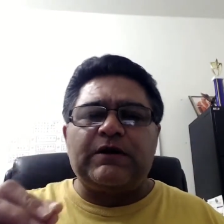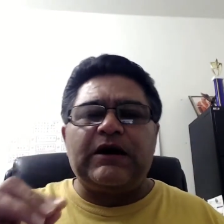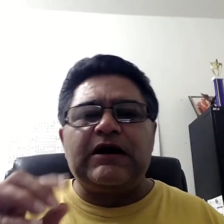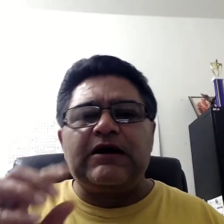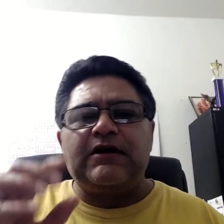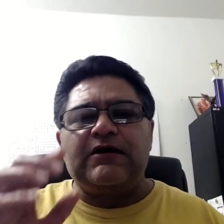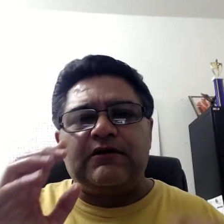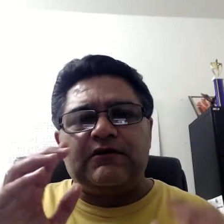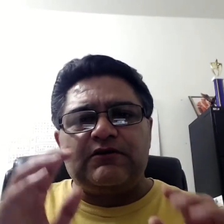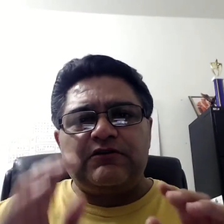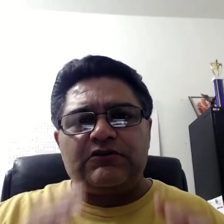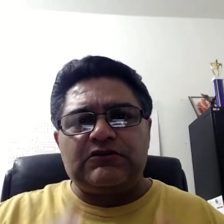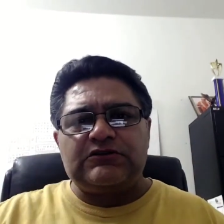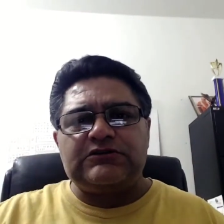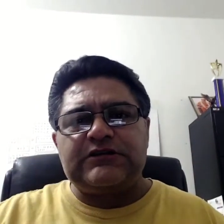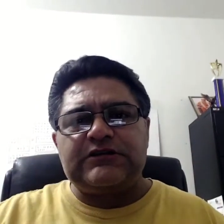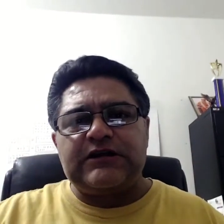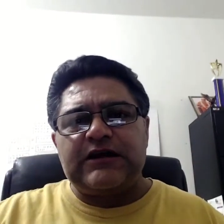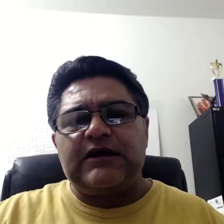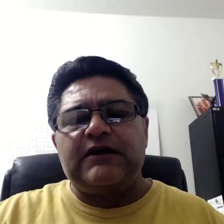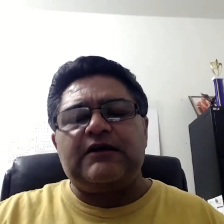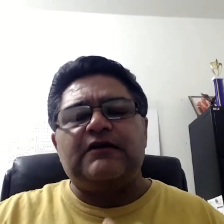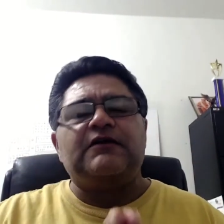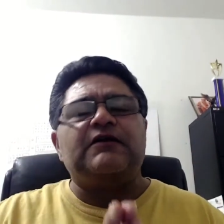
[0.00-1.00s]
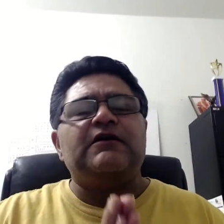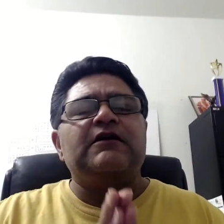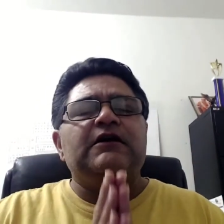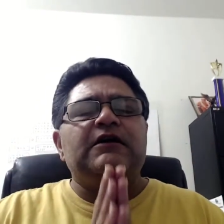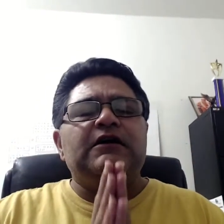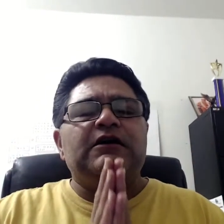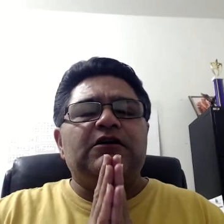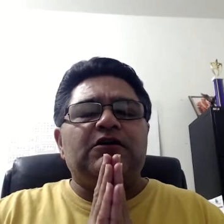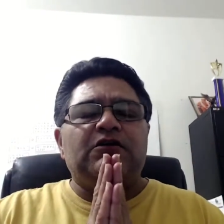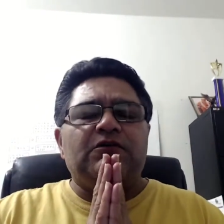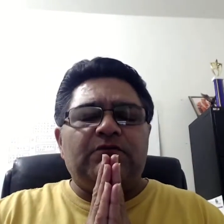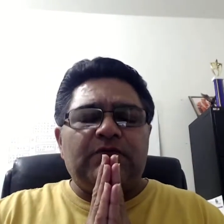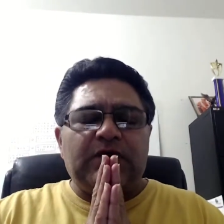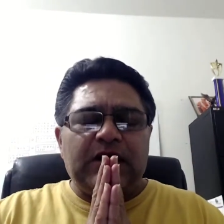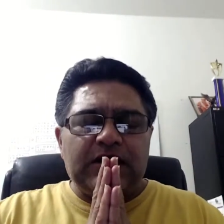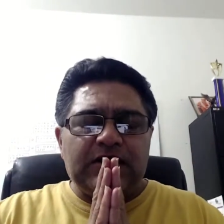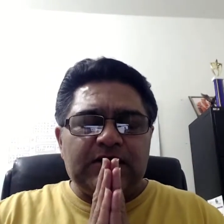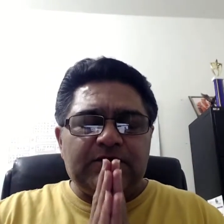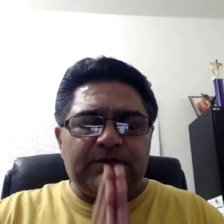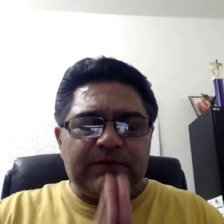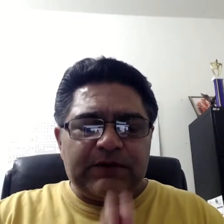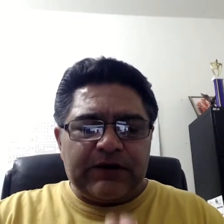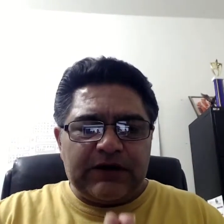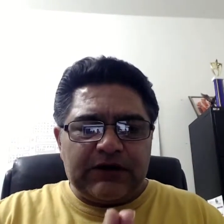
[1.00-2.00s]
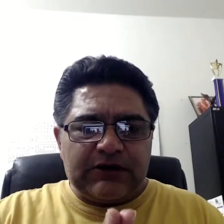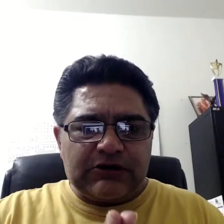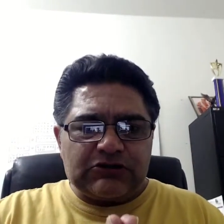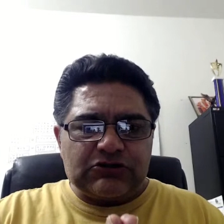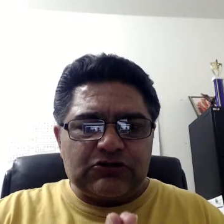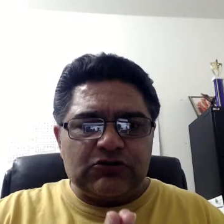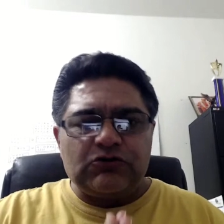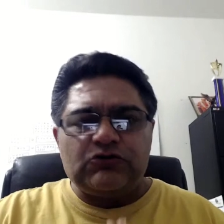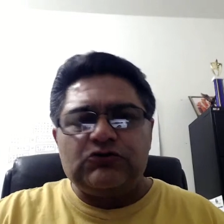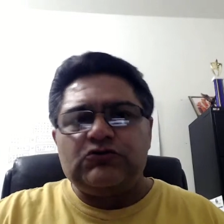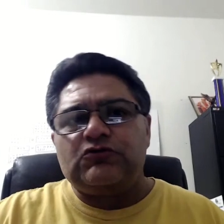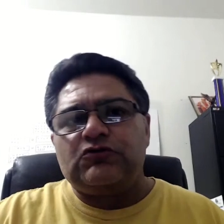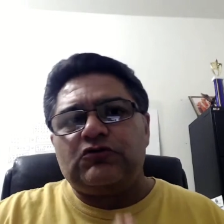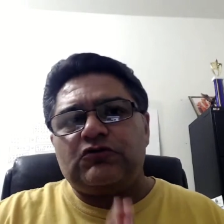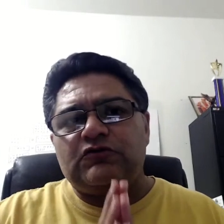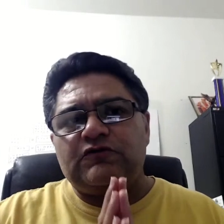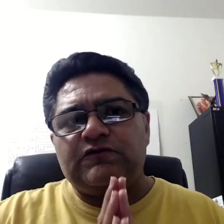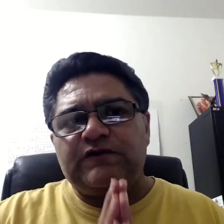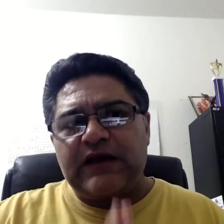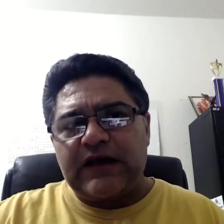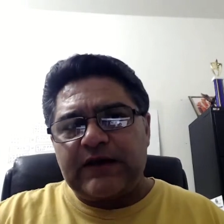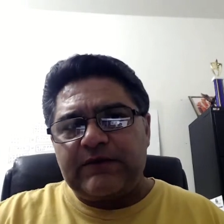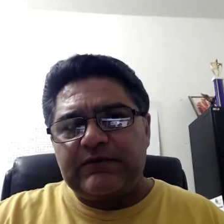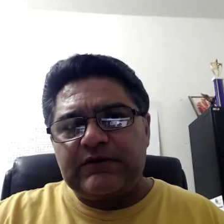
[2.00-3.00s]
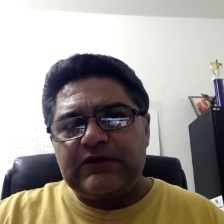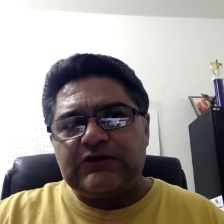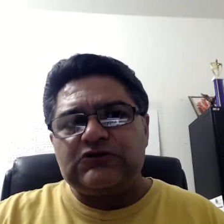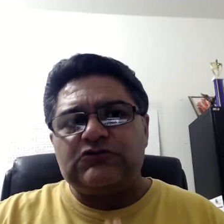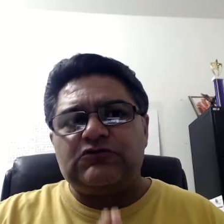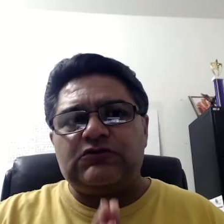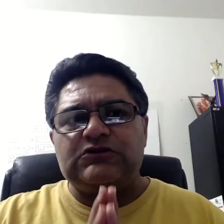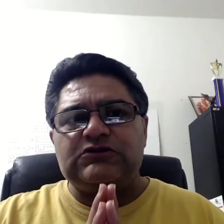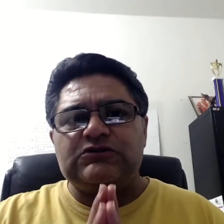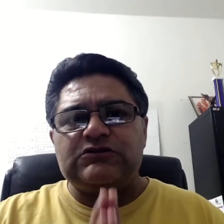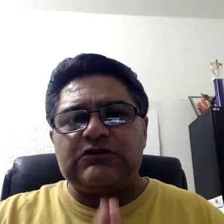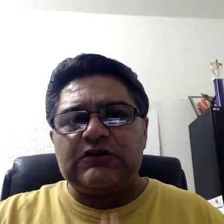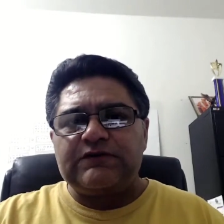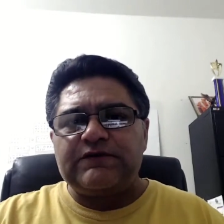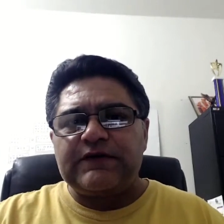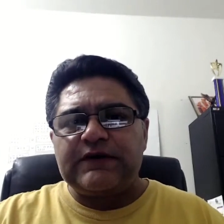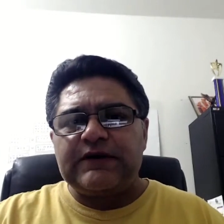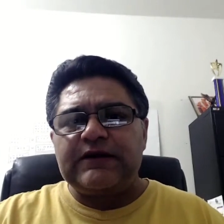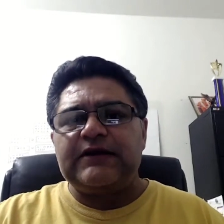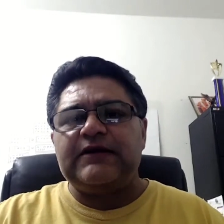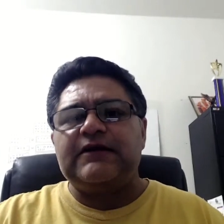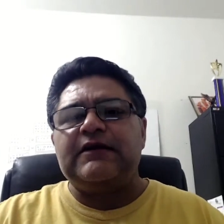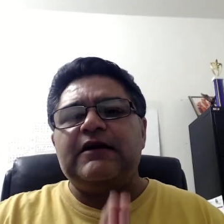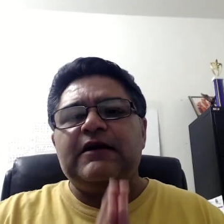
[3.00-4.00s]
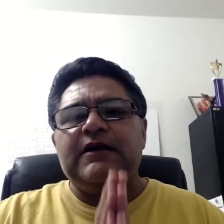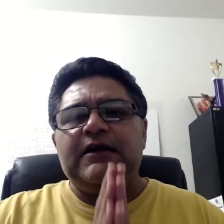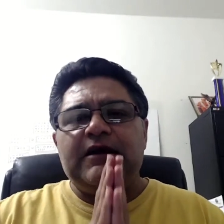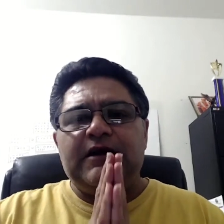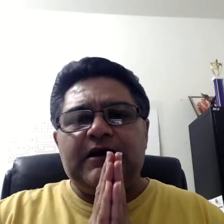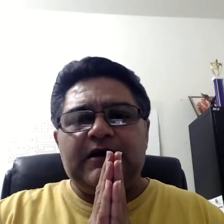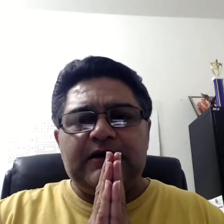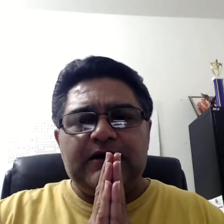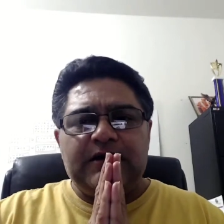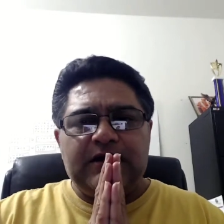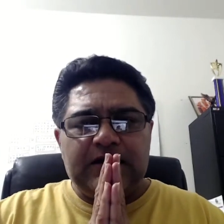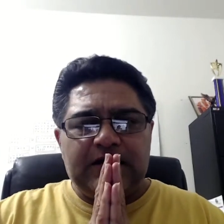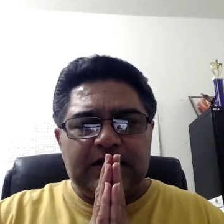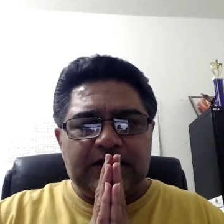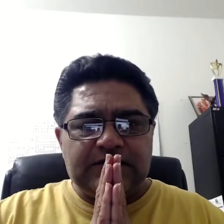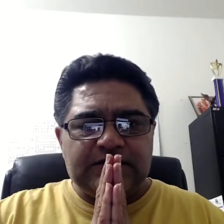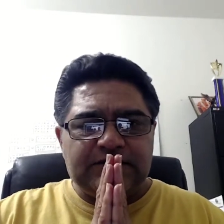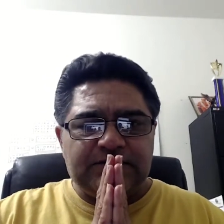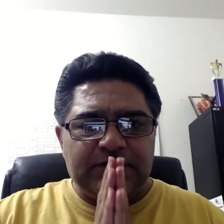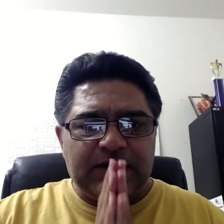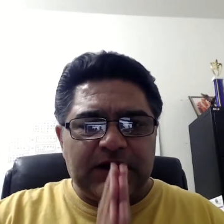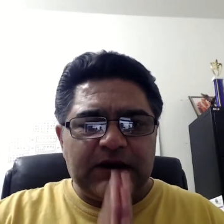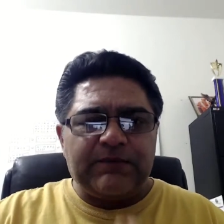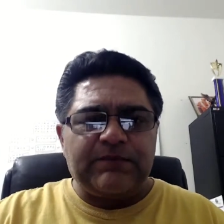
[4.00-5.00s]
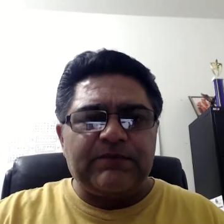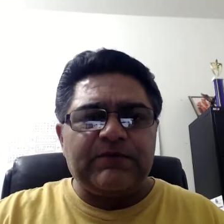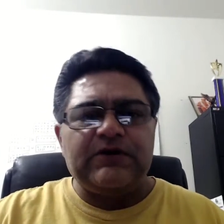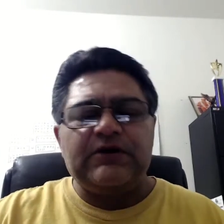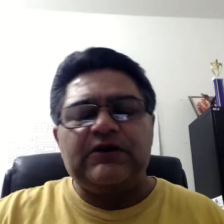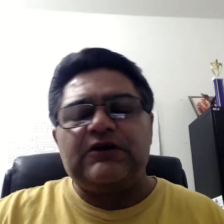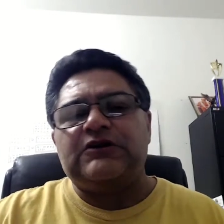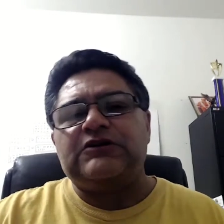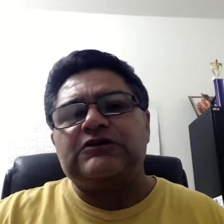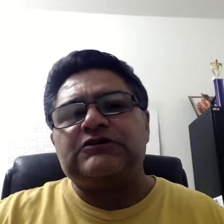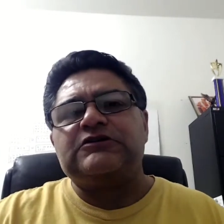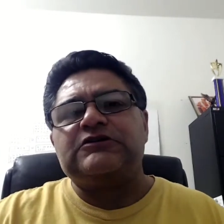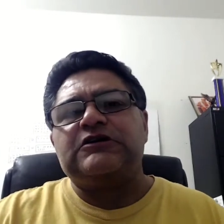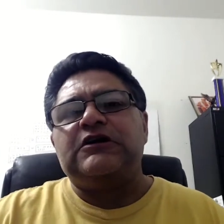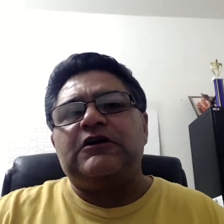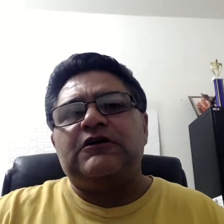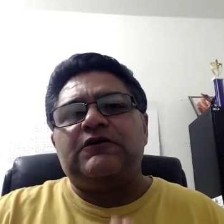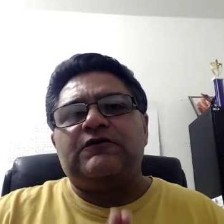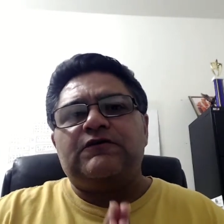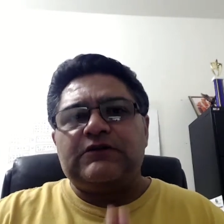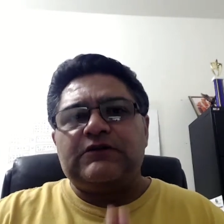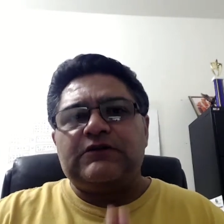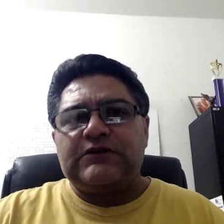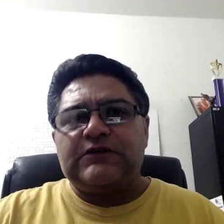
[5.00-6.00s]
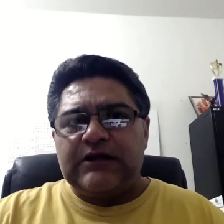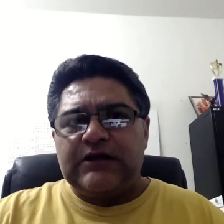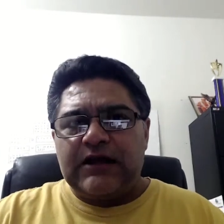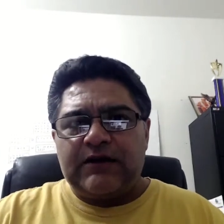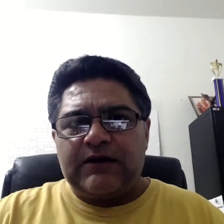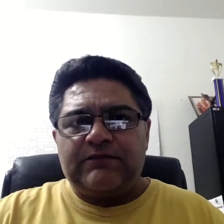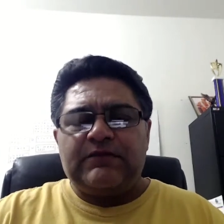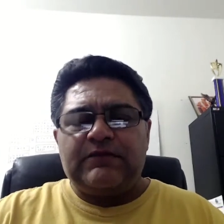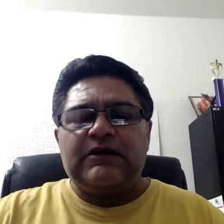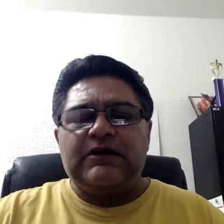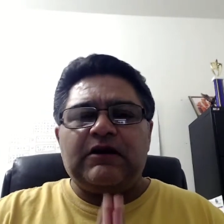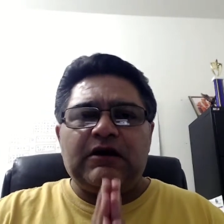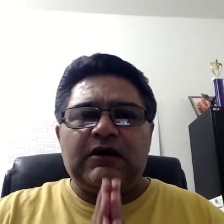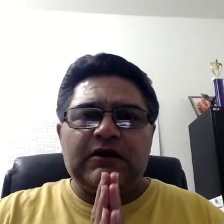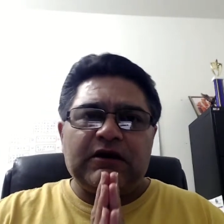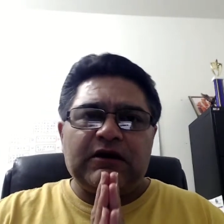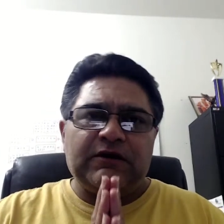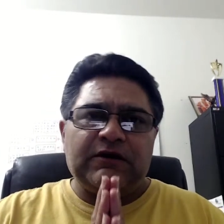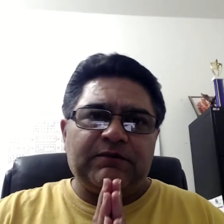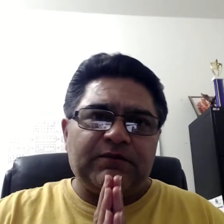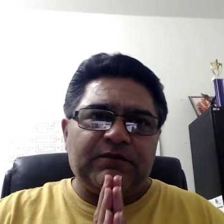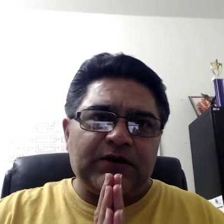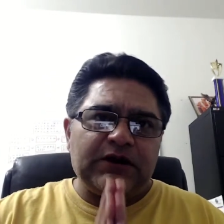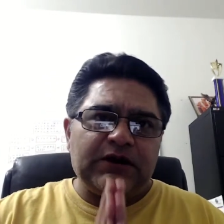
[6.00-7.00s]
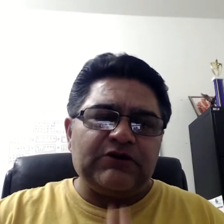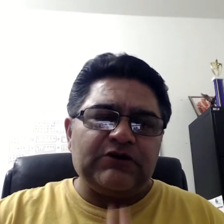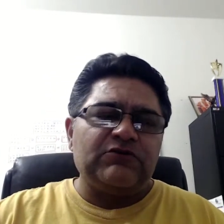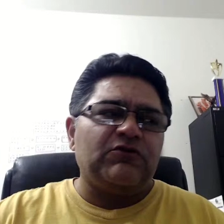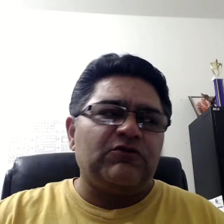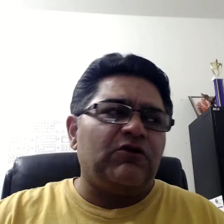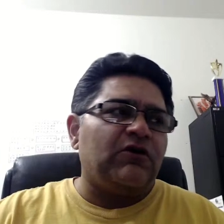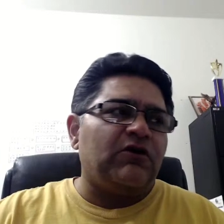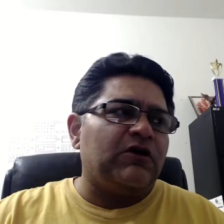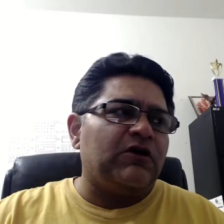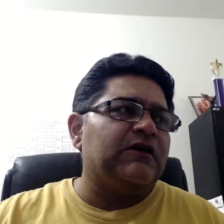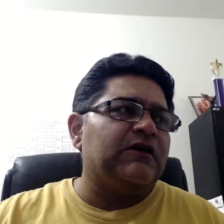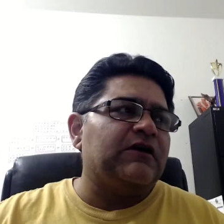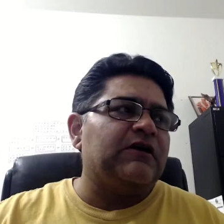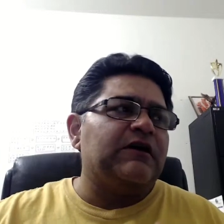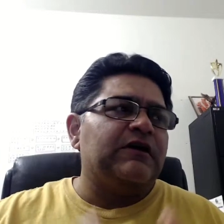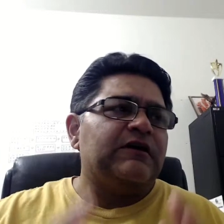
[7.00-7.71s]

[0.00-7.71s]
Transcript: I understand, my prayers go to those families who are suffering, and it is my prayers for them, and I pray to God